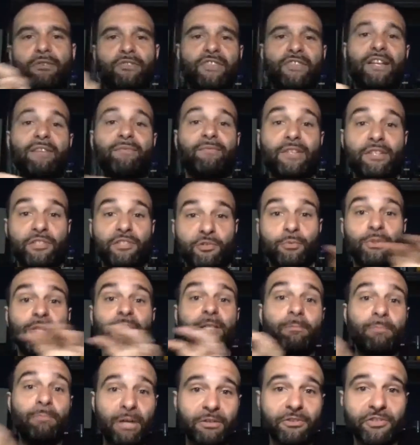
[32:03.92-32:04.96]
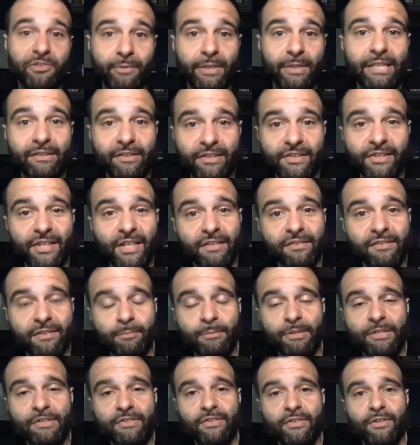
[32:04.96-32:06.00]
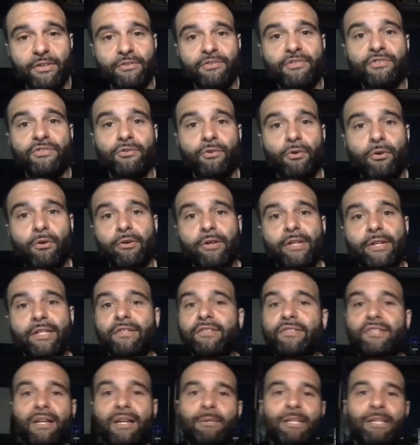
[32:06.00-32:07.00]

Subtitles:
that visually punctuate the sentiments of those stories.